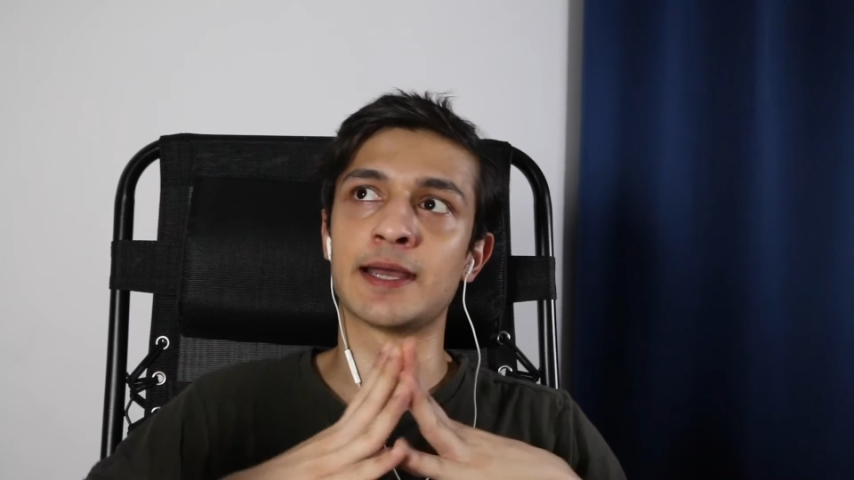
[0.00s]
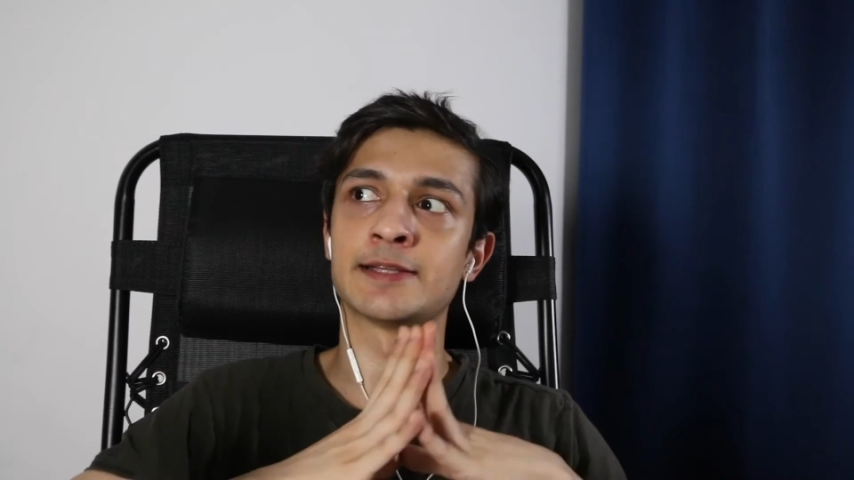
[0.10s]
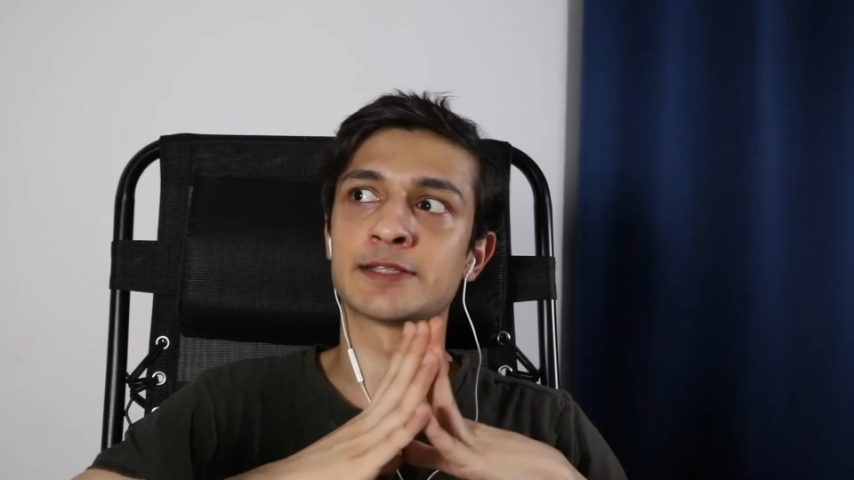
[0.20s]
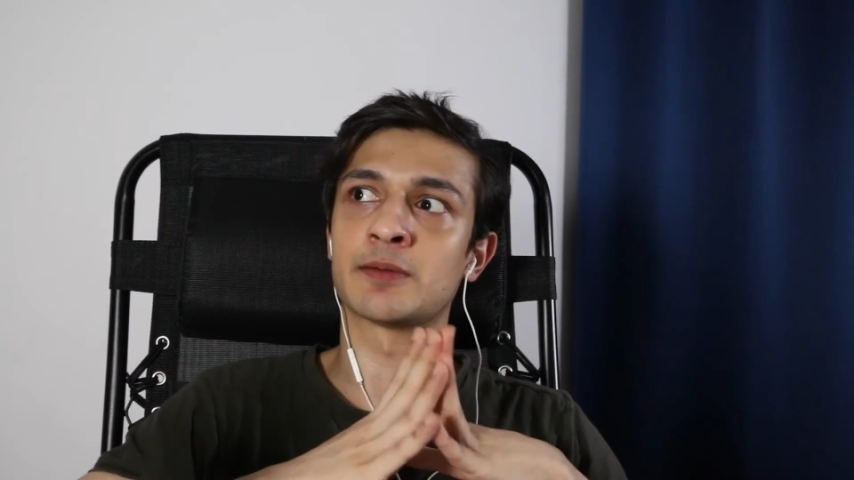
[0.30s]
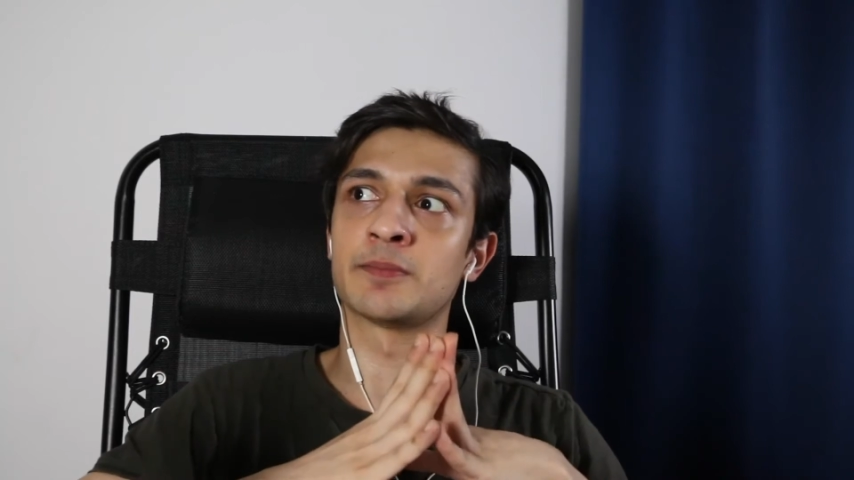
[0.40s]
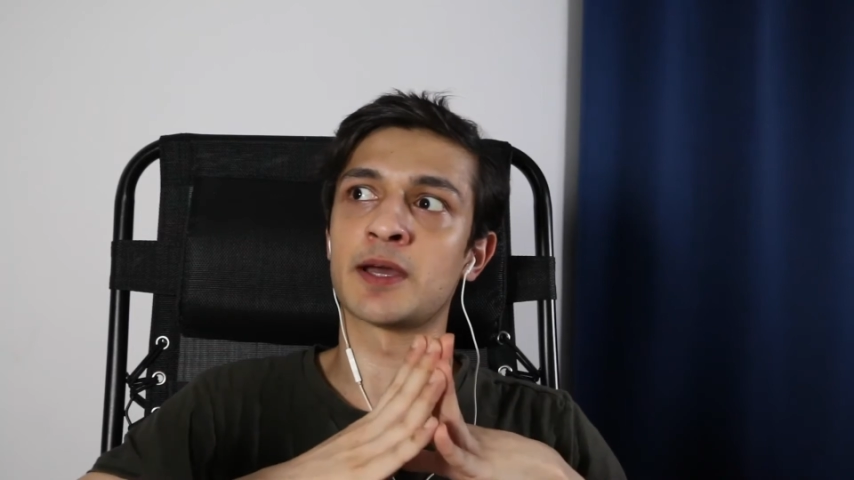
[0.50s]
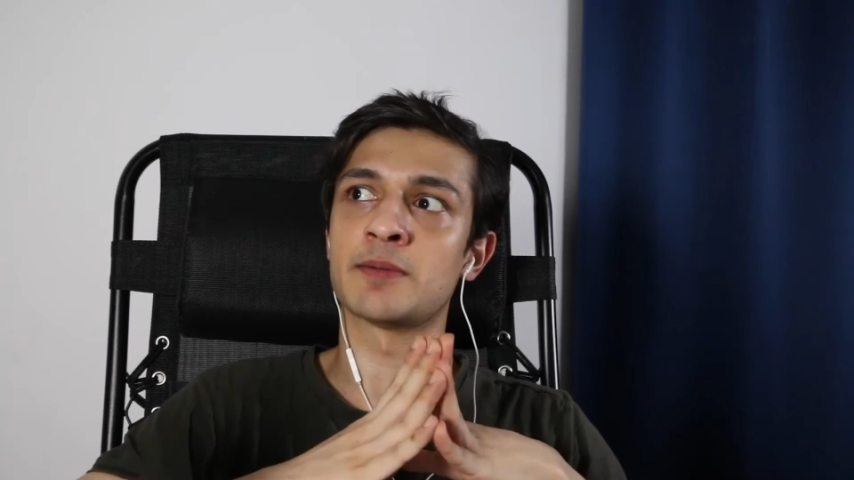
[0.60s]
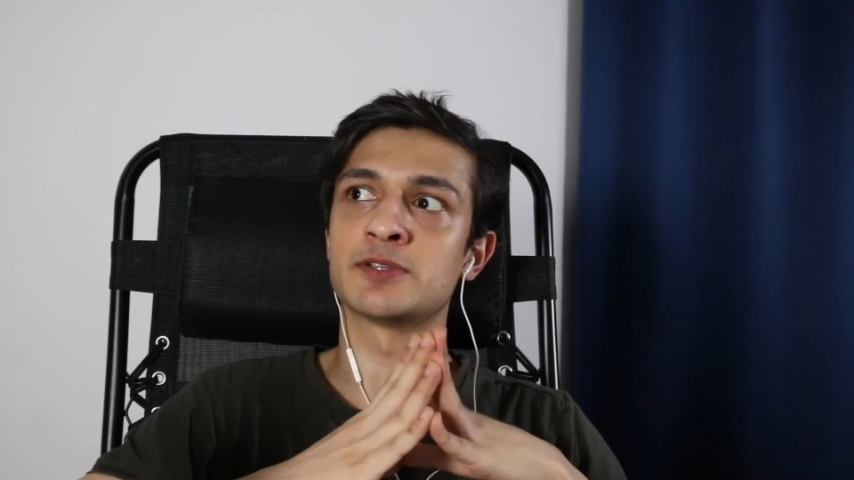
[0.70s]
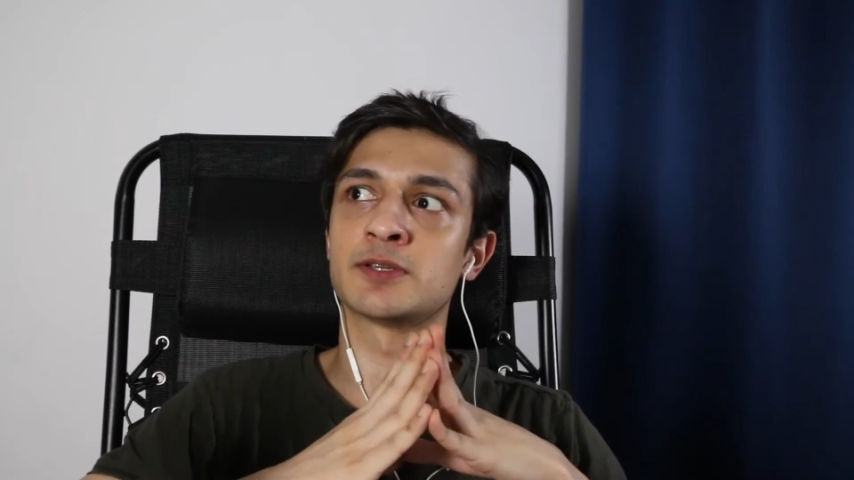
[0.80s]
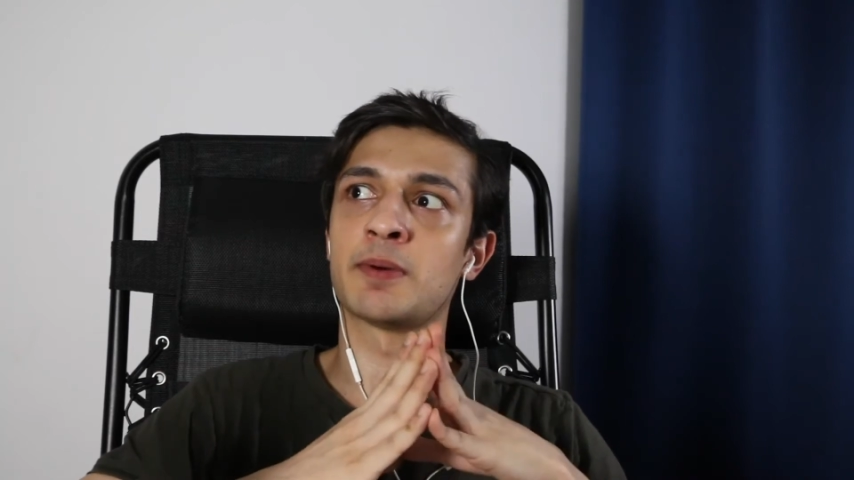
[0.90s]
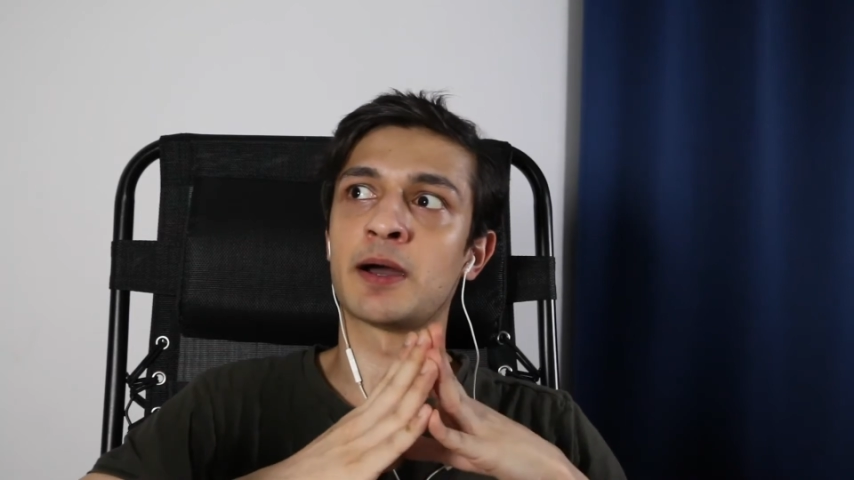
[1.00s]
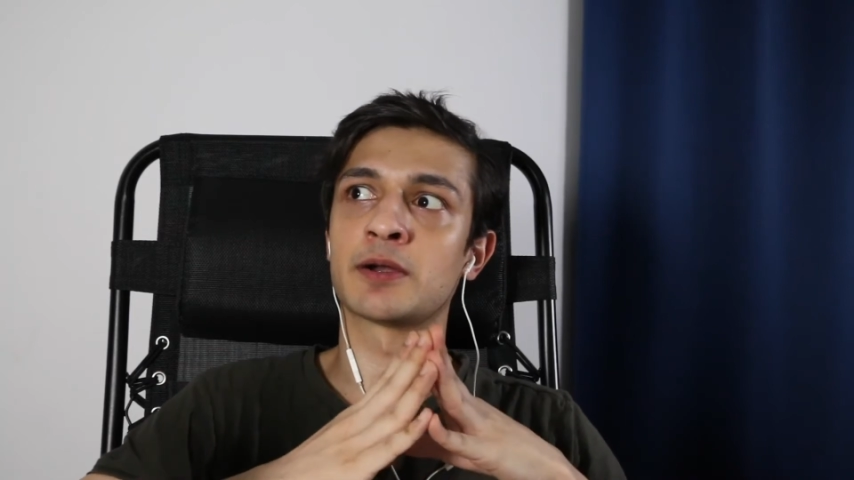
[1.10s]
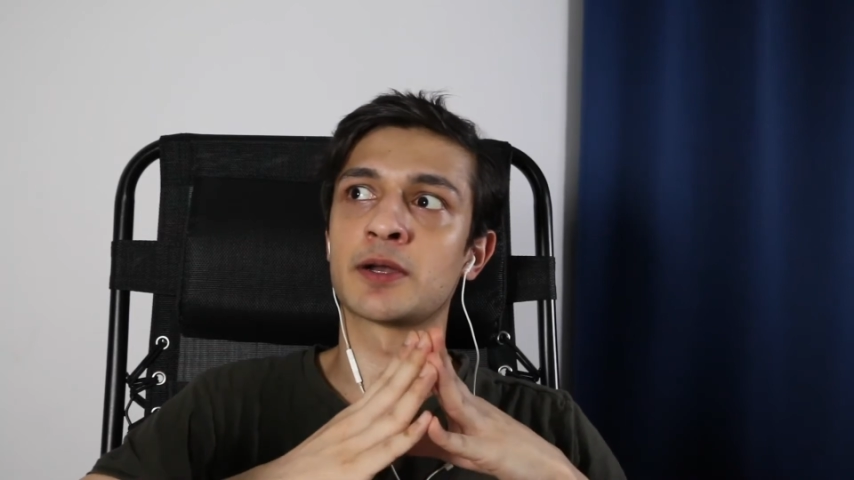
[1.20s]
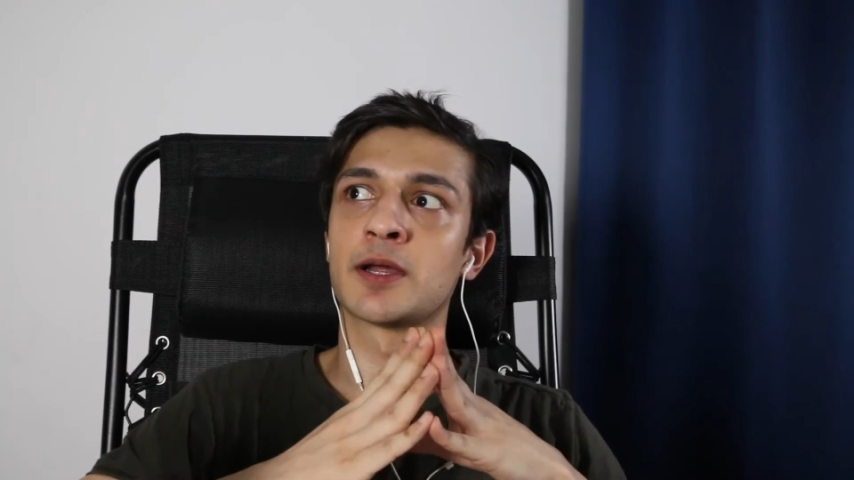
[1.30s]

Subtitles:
It's sometimes about